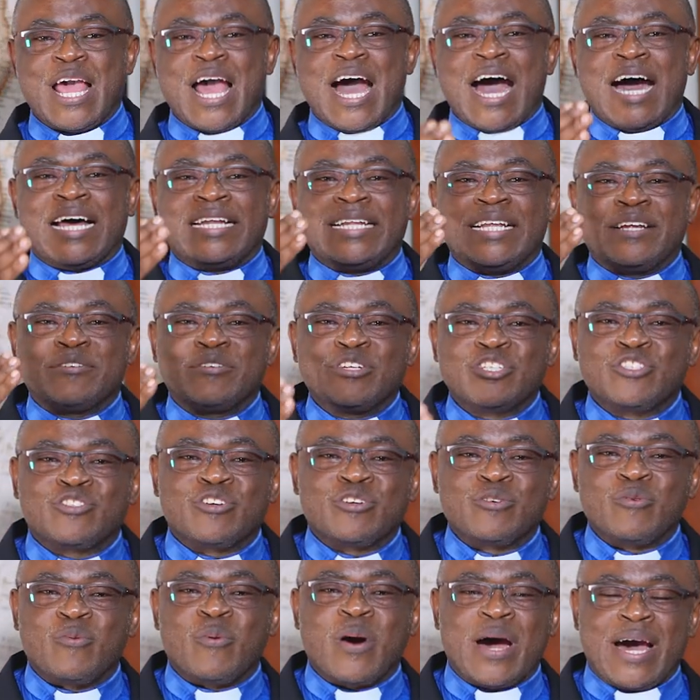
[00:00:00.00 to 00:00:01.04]
And the
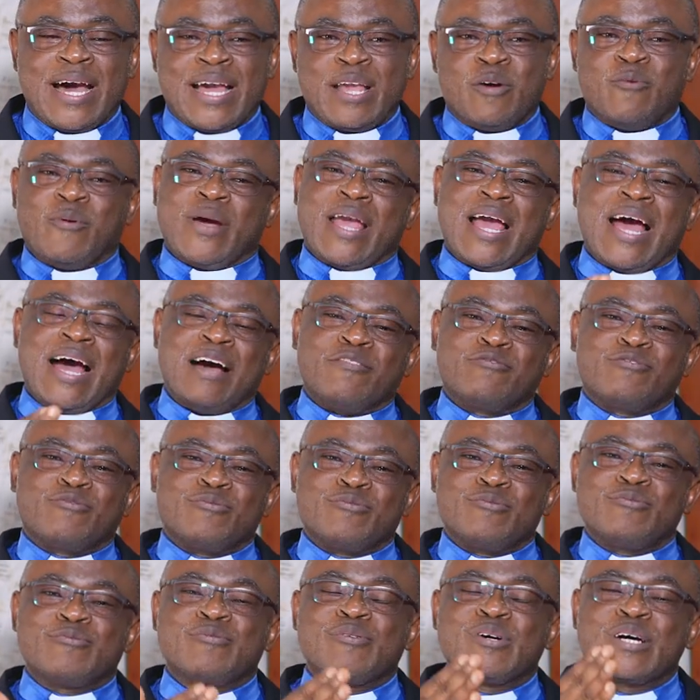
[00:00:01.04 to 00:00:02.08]
reason why we have
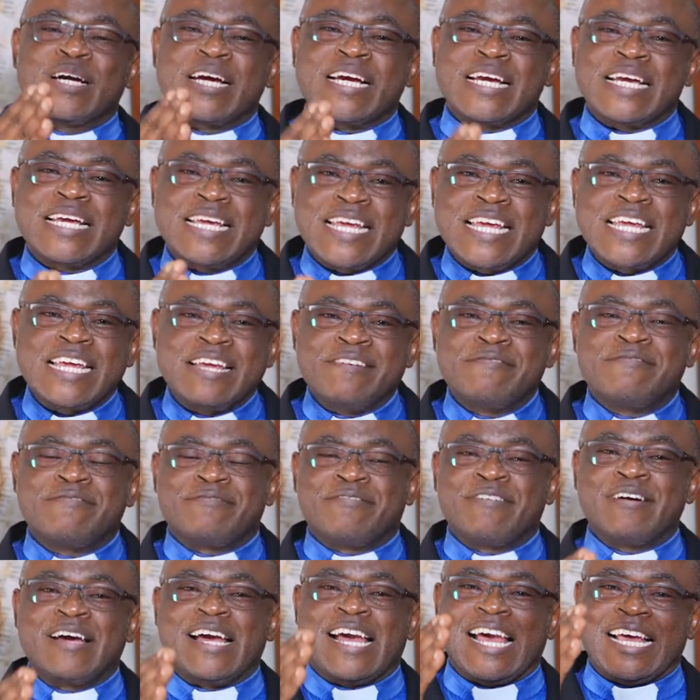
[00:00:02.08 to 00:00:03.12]
to
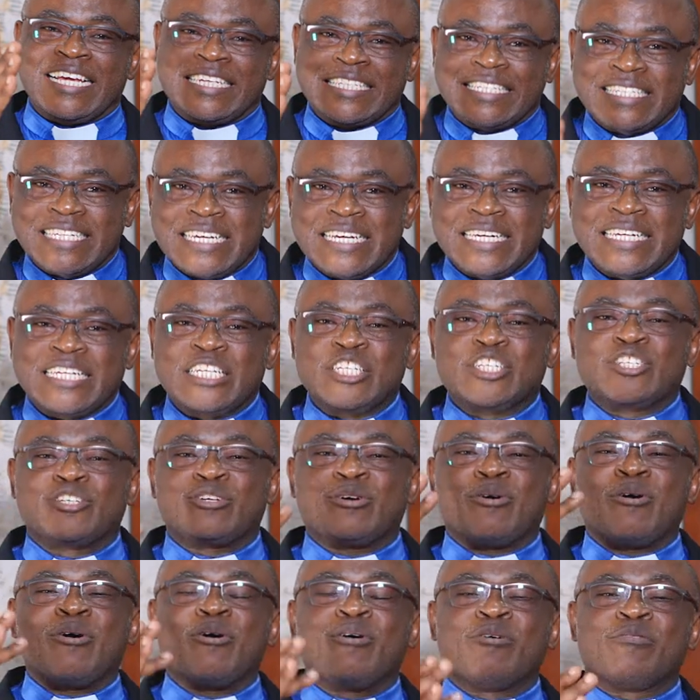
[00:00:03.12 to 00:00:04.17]
give a series
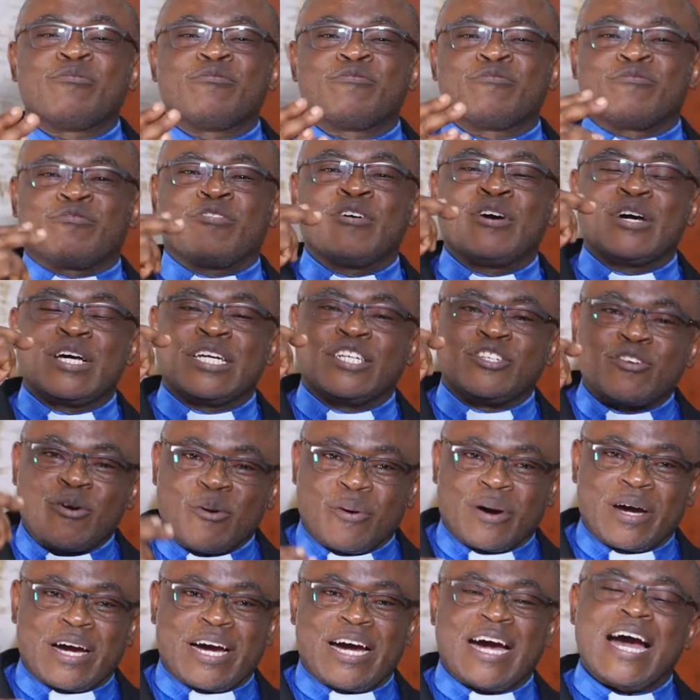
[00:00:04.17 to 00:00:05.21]
of
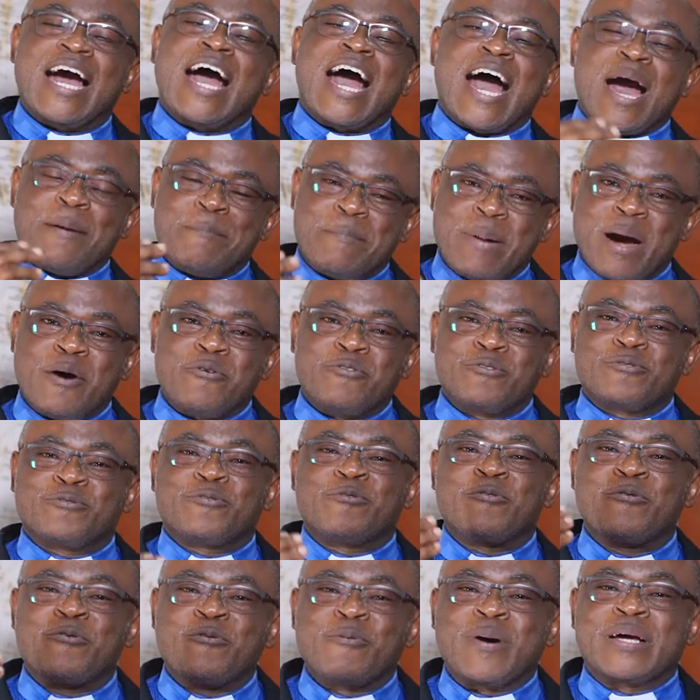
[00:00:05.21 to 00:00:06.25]
talk
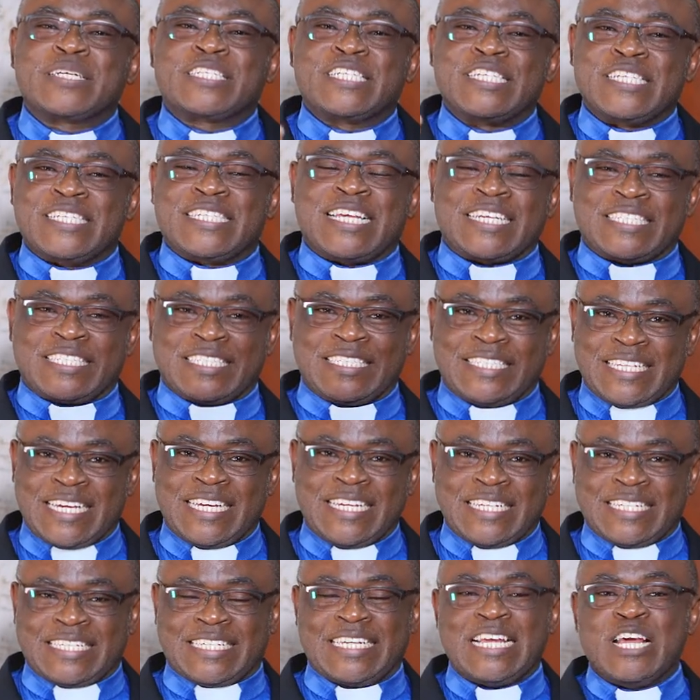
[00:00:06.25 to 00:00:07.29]
about what Jesus
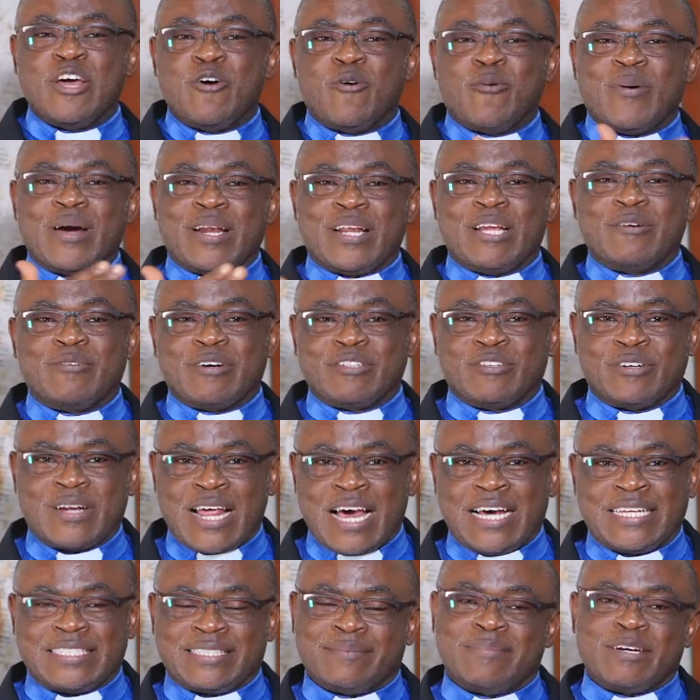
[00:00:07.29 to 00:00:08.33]
did when He was on
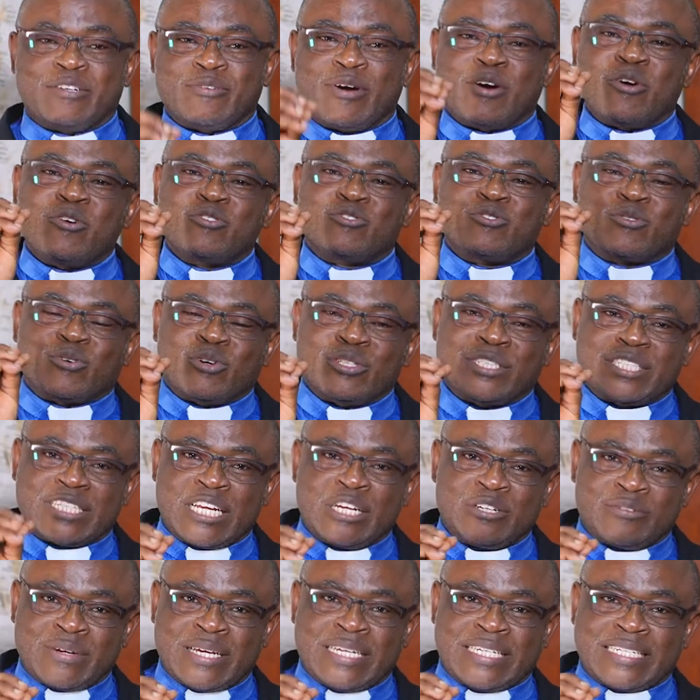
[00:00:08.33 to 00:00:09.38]
earth, but we are going to
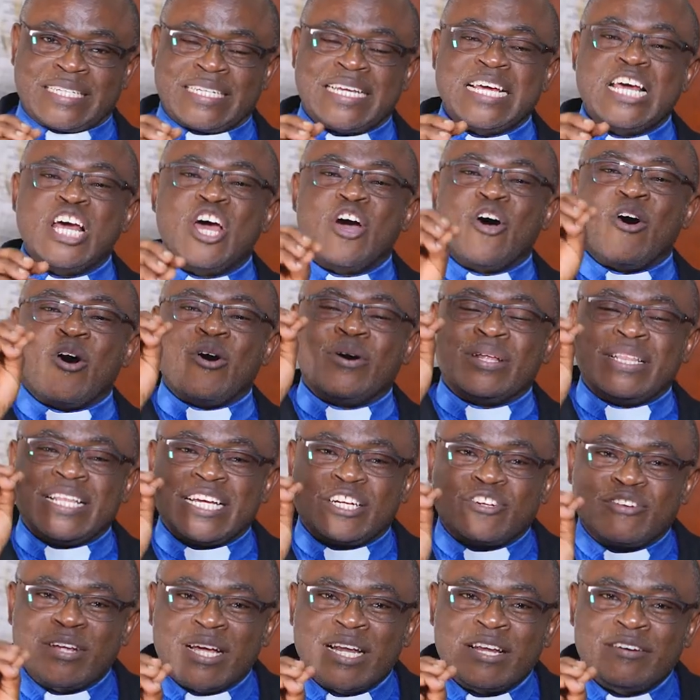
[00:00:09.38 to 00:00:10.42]
concentrate on the
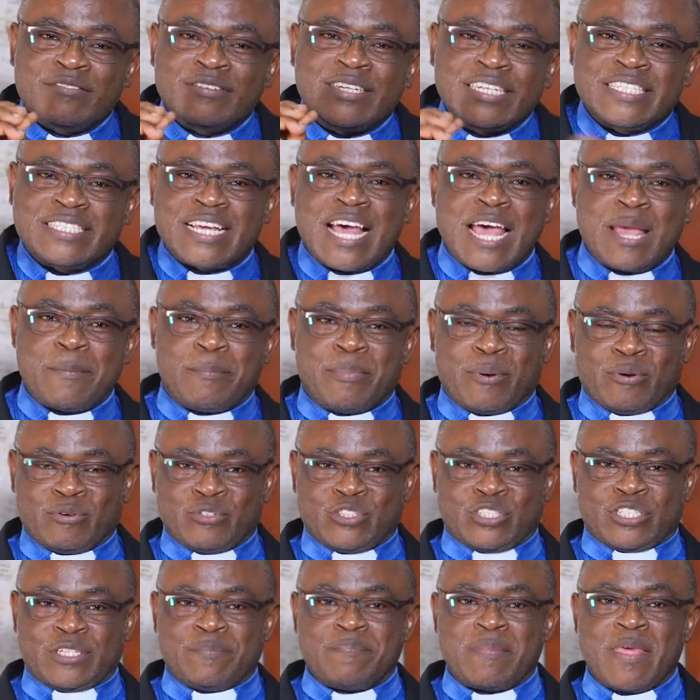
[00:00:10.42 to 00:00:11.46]
12
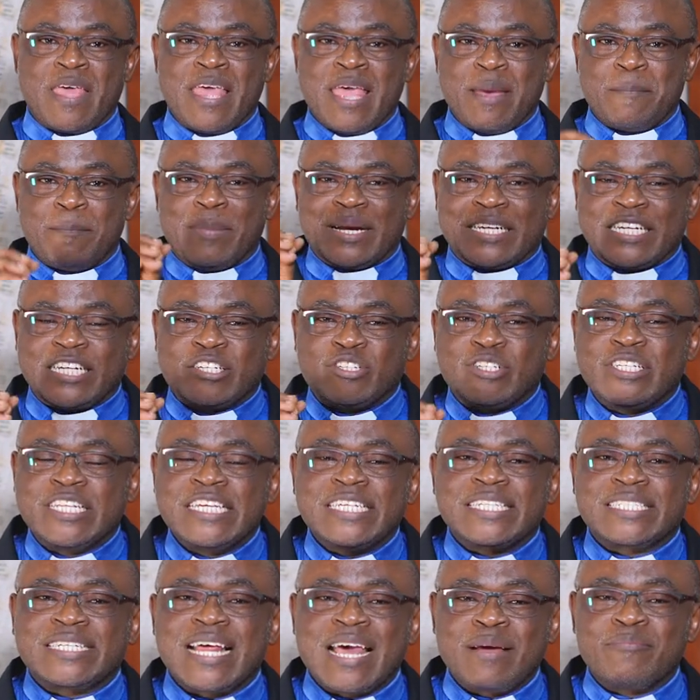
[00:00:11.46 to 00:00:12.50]
disciples. But
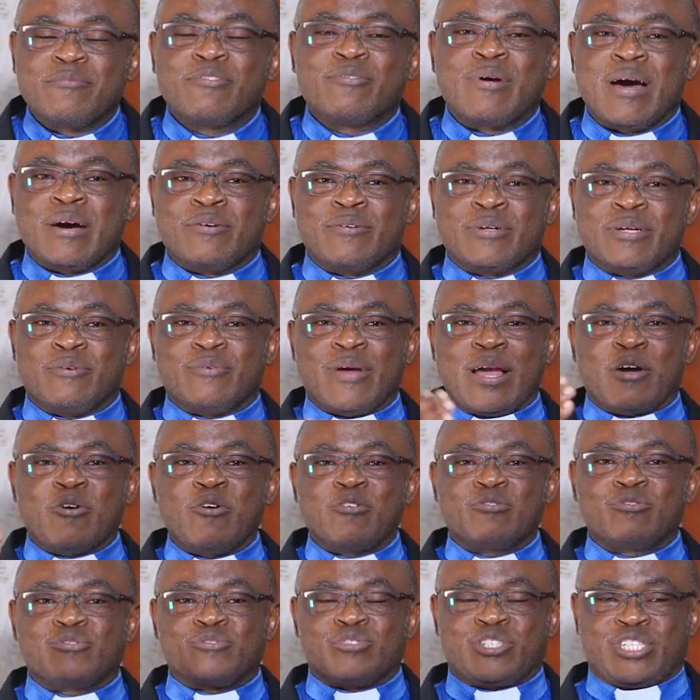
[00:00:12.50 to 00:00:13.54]
this time around, we are
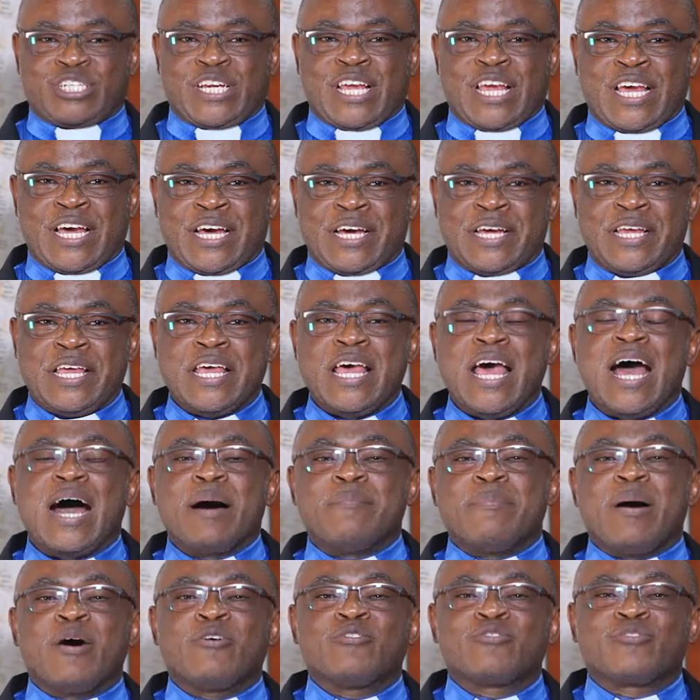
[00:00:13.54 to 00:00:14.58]
going to share
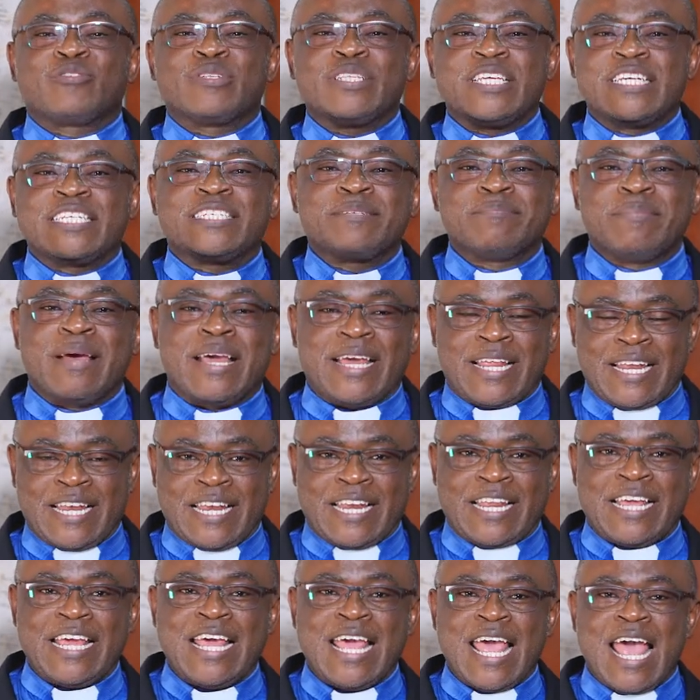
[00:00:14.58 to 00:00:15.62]
about these
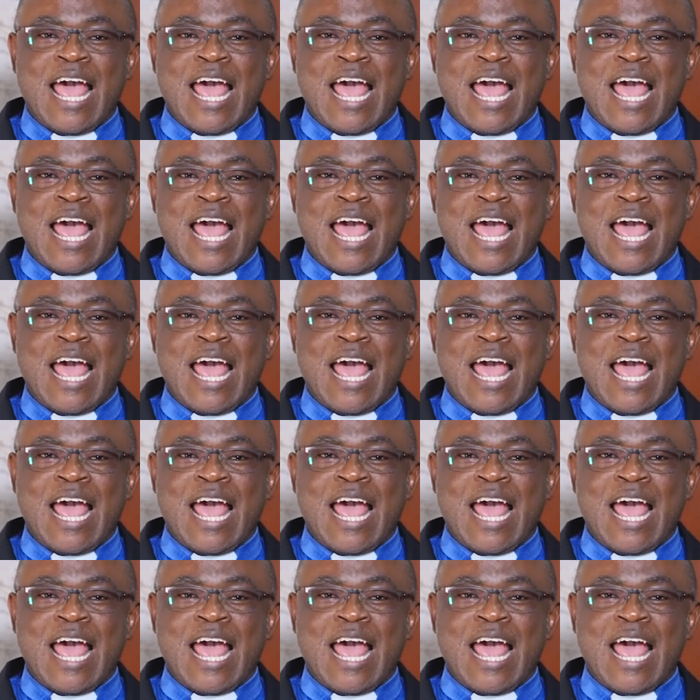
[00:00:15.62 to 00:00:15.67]
men.